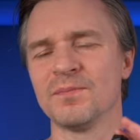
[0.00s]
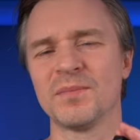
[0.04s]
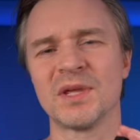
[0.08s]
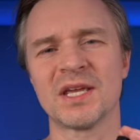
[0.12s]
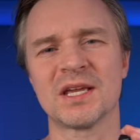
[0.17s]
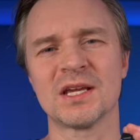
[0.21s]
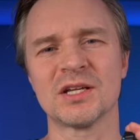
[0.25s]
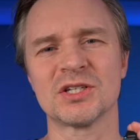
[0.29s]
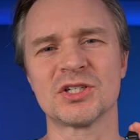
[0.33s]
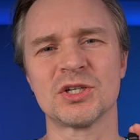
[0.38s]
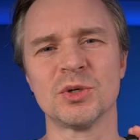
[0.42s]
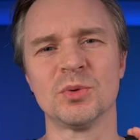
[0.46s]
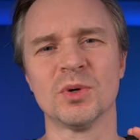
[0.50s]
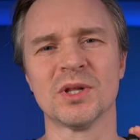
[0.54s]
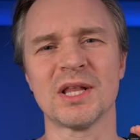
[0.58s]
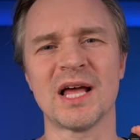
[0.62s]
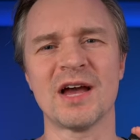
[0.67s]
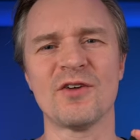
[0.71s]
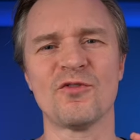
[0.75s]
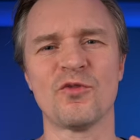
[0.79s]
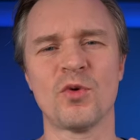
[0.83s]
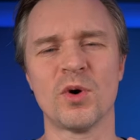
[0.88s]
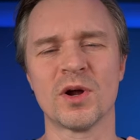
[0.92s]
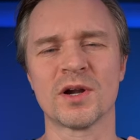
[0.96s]
because you will
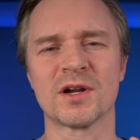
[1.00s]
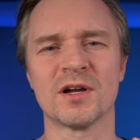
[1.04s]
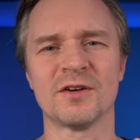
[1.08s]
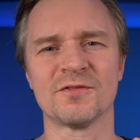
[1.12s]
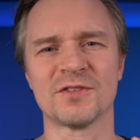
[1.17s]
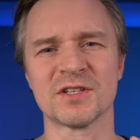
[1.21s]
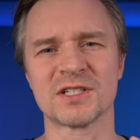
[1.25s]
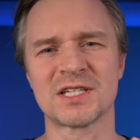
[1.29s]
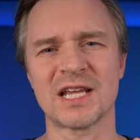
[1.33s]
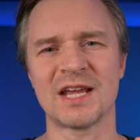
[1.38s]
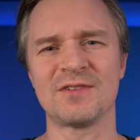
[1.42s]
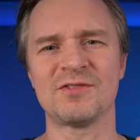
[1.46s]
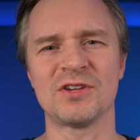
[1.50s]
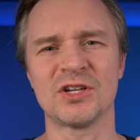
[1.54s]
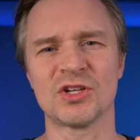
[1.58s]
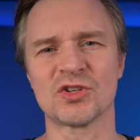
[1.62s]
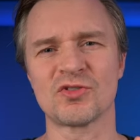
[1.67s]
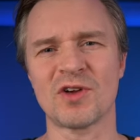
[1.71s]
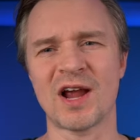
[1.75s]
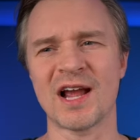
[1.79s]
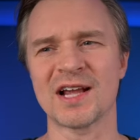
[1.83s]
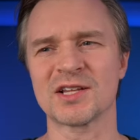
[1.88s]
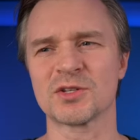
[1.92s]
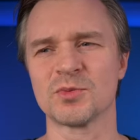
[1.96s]
have one of the safety
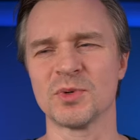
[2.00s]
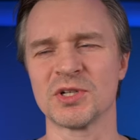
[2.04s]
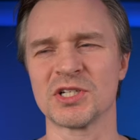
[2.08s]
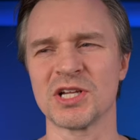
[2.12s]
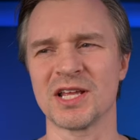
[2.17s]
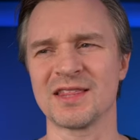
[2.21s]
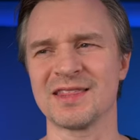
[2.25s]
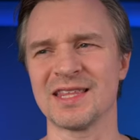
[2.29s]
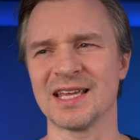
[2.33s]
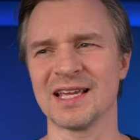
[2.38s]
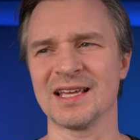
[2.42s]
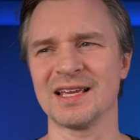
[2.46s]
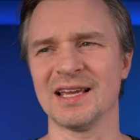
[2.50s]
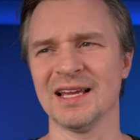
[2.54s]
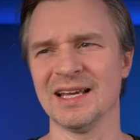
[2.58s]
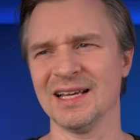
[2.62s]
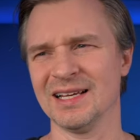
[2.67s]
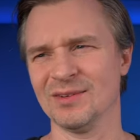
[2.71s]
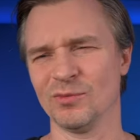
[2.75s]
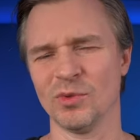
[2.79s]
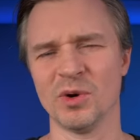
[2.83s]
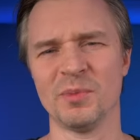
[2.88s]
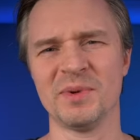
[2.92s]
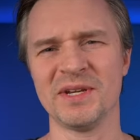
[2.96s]
tracks, which I think
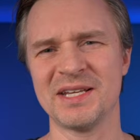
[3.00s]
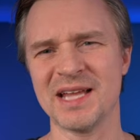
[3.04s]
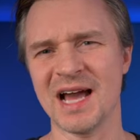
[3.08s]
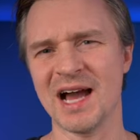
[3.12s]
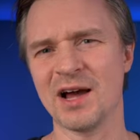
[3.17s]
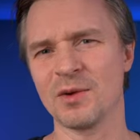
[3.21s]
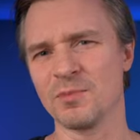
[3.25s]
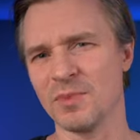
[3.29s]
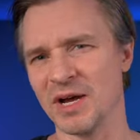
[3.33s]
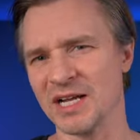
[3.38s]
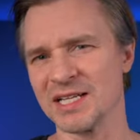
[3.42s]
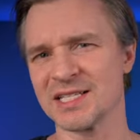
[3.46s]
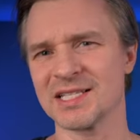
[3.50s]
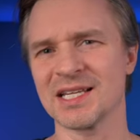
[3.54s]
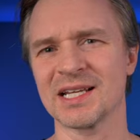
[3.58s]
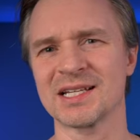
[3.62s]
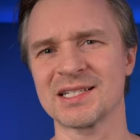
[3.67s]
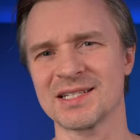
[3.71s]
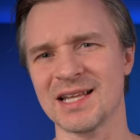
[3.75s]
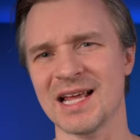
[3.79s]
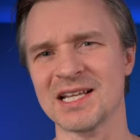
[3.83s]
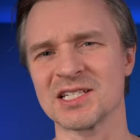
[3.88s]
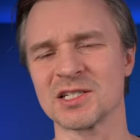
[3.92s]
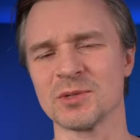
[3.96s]
will be down by
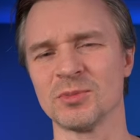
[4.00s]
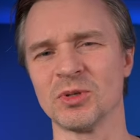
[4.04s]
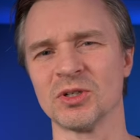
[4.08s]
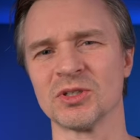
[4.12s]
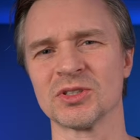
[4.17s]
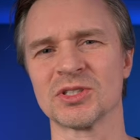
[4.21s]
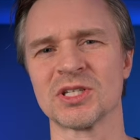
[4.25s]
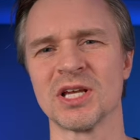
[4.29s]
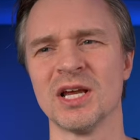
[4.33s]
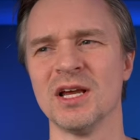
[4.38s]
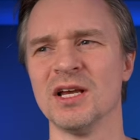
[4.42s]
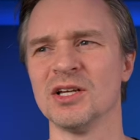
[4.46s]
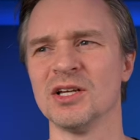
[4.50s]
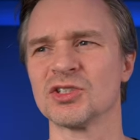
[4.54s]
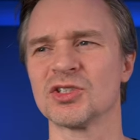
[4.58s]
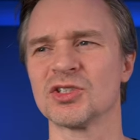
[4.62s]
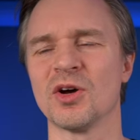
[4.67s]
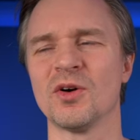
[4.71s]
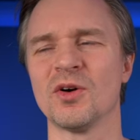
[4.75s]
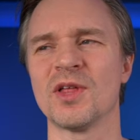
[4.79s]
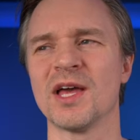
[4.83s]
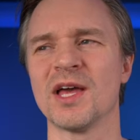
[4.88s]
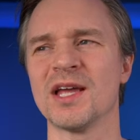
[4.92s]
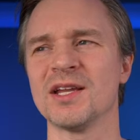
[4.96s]
6 decibels,
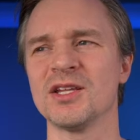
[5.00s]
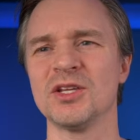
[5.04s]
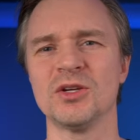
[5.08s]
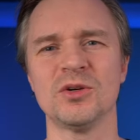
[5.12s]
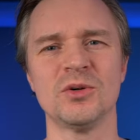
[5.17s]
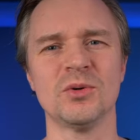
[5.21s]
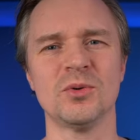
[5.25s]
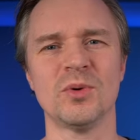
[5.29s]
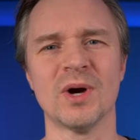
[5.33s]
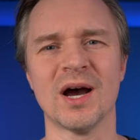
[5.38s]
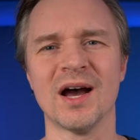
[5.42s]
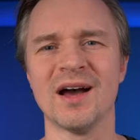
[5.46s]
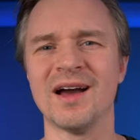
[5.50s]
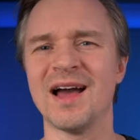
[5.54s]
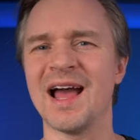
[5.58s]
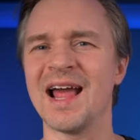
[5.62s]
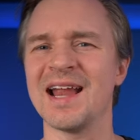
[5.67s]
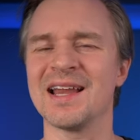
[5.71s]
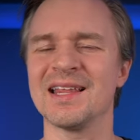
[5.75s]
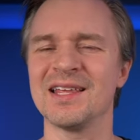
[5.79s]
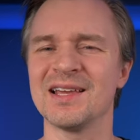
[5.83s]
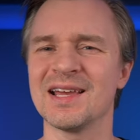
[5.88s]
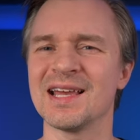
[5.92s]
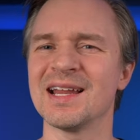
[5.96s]
so that you
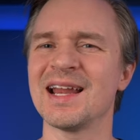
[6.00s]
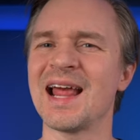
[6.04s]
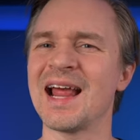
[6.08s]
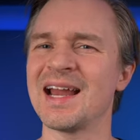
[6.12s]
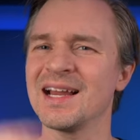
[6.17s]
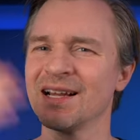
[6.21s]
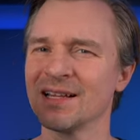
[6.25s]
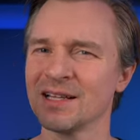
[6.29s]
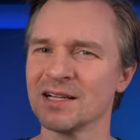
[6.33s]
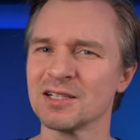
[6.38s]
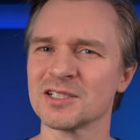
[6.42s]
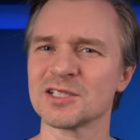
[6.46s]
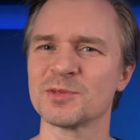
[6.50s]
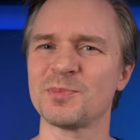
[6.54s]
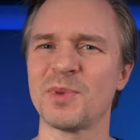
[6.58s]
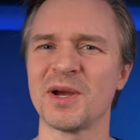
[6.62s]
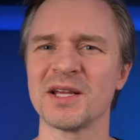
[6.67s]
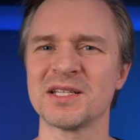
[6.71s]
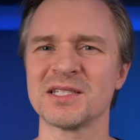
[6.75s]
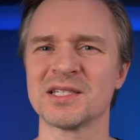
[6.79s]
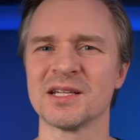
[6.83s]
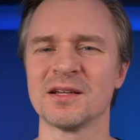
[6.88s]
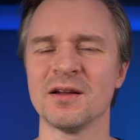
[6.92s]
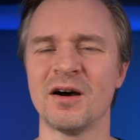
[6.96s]
get any little
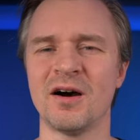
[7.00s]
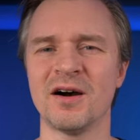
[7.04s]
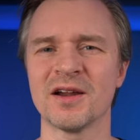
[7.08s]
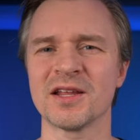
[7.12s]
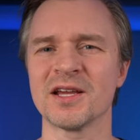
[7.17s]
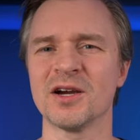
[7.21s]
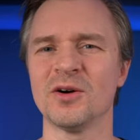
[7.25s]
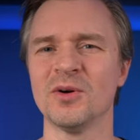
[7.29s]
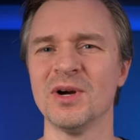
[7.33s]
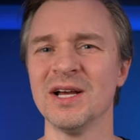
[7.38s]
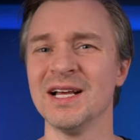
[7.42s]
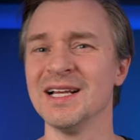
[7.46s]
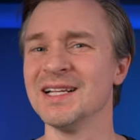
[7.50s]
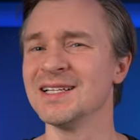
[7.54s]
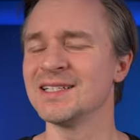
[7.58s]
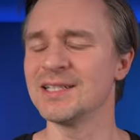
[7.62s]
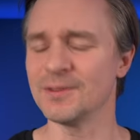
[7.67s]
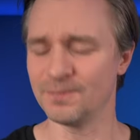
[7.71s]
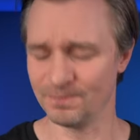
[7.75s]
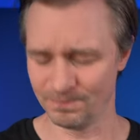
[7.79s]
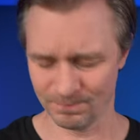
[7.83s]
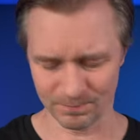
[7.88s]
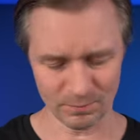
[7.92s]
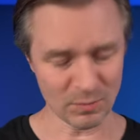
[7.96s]
spikes in audio.
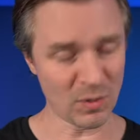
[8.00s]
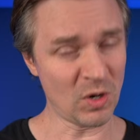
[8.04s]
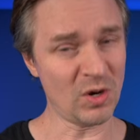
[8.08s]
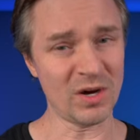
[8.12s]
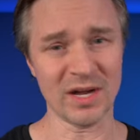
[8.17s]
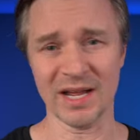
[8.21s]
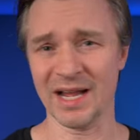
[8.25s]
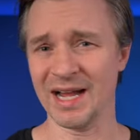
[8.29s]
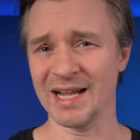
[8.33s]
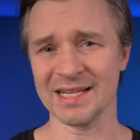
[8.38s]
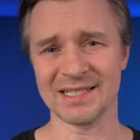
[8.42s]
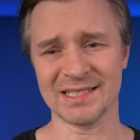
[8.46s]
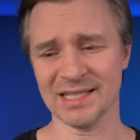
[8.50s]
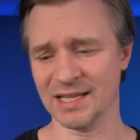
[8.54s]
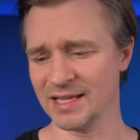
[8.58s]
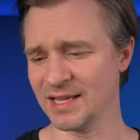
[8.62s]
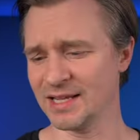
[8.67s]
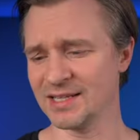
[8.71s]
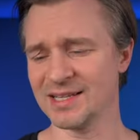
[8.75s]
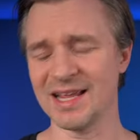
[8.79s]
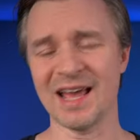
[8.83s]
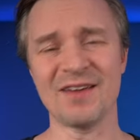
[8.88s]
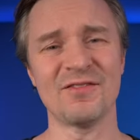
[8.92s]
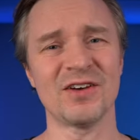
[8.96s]
Boy, I tell you,
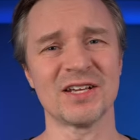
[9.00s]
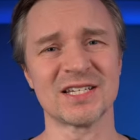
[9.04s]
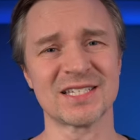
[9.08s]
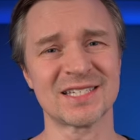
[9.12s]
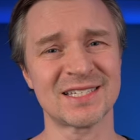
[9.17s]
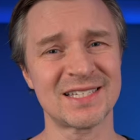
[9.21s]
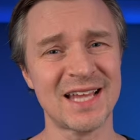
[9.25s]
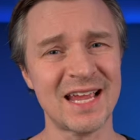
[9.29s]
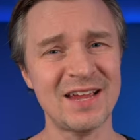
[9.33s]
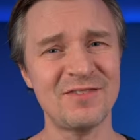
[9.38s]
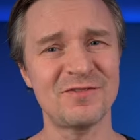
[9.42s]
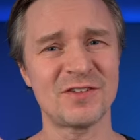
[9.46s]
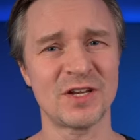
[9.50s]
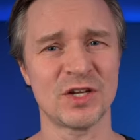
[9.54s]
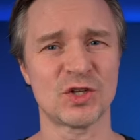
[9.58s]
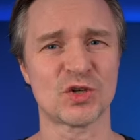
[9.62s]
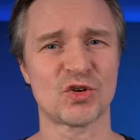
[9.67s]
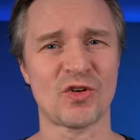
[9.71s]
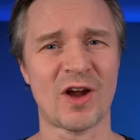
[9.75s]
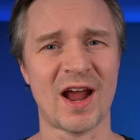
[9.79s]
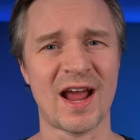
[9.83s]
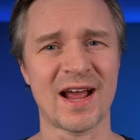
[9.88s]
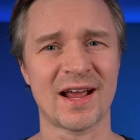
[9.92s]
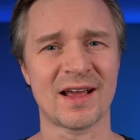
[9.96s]
to have a safety
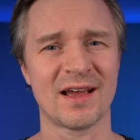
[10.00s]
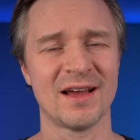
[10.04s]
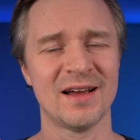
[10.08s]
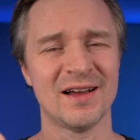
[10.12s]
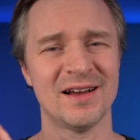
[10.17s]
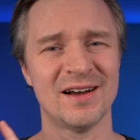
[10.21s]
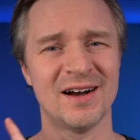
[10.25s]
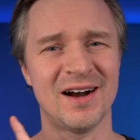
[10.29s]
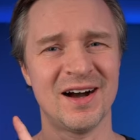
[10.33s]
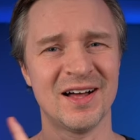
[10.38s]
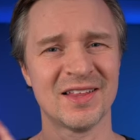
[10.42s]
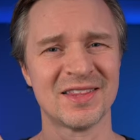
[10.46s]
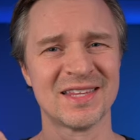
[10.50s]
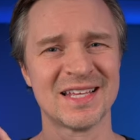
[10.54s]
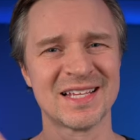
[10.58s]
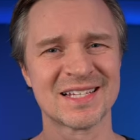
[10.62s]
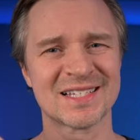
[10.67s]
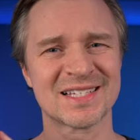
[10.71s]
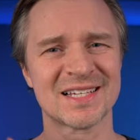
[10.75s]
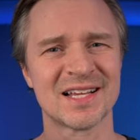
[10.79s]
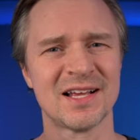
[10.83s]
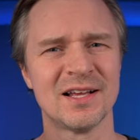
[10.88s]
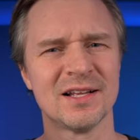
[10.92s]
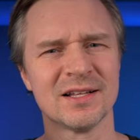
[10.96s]
track on
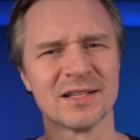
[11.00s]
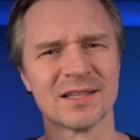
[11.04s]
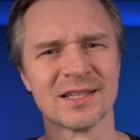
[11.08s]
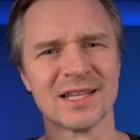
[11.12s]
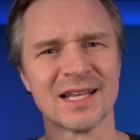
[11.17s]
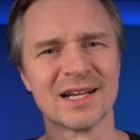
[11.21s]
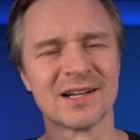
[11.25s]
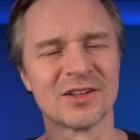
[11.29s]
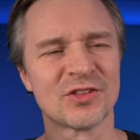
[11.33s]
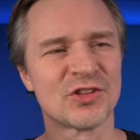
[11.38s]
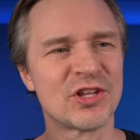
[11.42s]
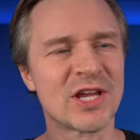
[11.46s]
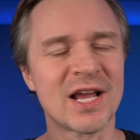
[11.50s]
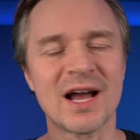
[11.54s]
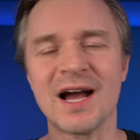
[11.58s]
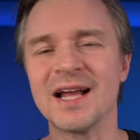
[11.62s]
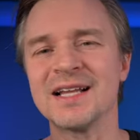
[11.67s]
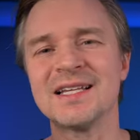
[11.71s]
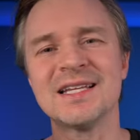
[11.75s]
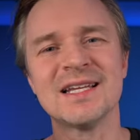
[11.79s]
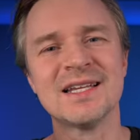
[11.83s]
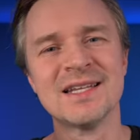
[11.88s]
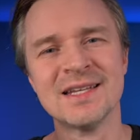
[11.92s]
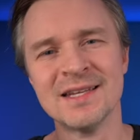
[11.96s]
this little thing, I
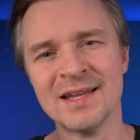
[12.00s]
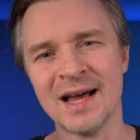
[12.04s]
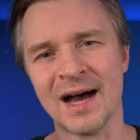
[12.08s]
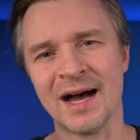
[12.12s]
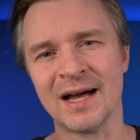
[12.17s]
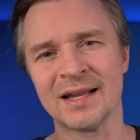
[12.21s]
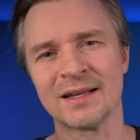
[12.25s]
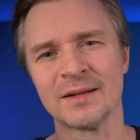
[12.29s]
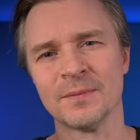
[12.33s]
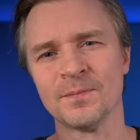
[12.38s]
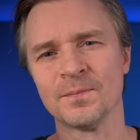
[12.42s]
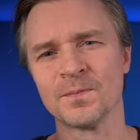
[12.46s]
did not